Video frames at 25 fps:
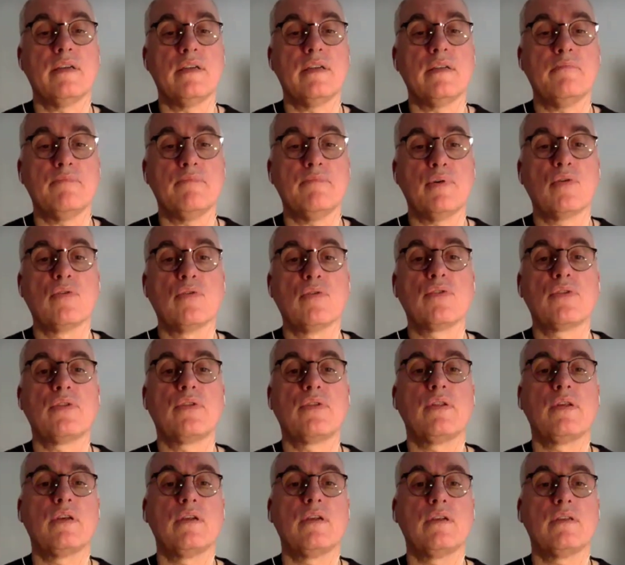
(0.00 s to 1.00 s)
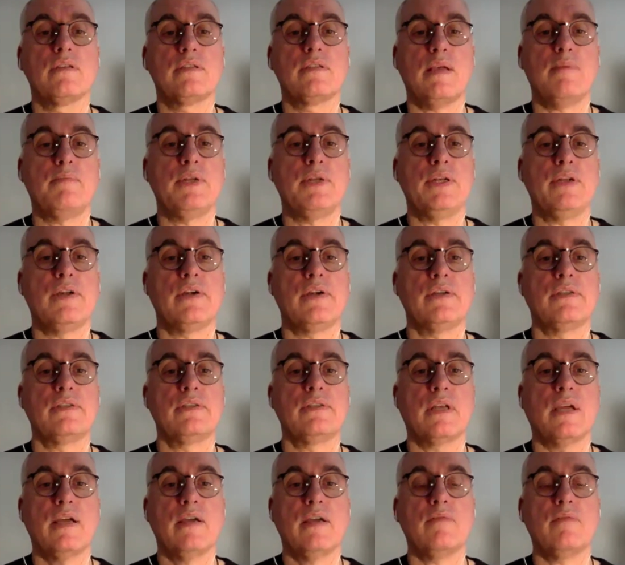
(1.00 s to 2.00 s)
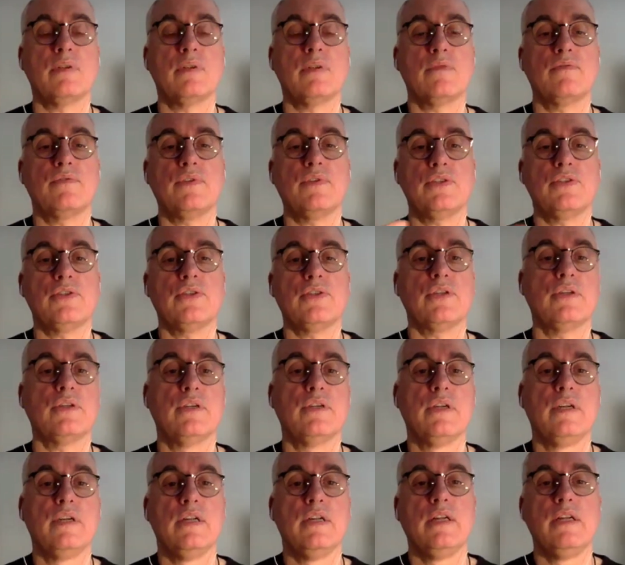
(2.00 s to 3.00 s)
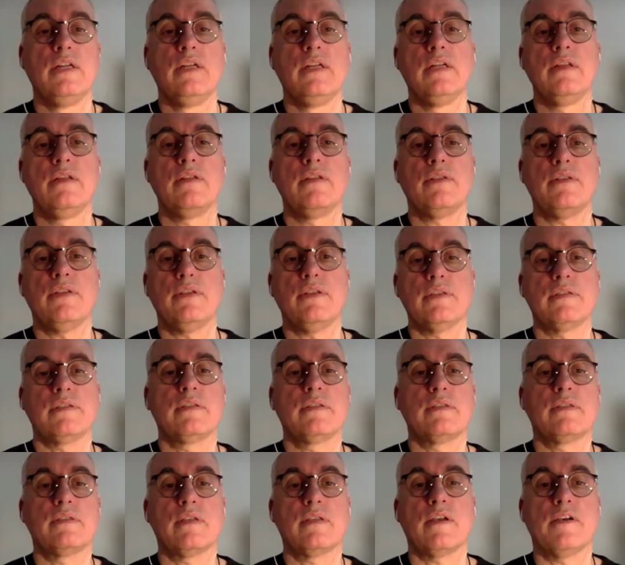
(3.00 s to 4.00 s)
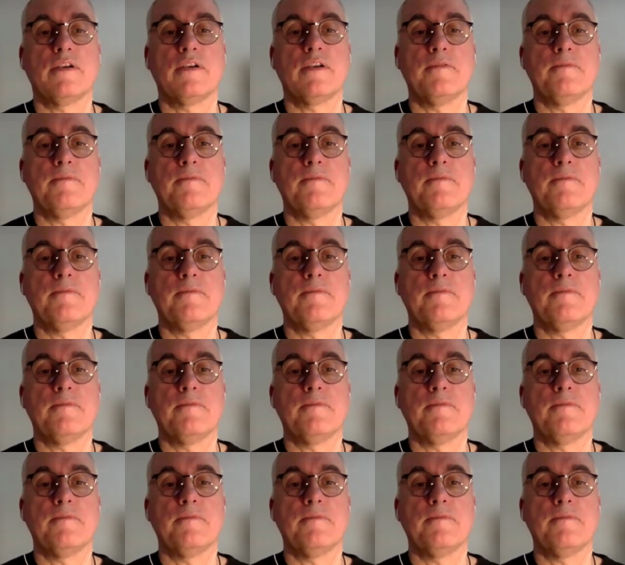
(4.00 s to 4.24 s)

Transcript: in both seminars I will feature these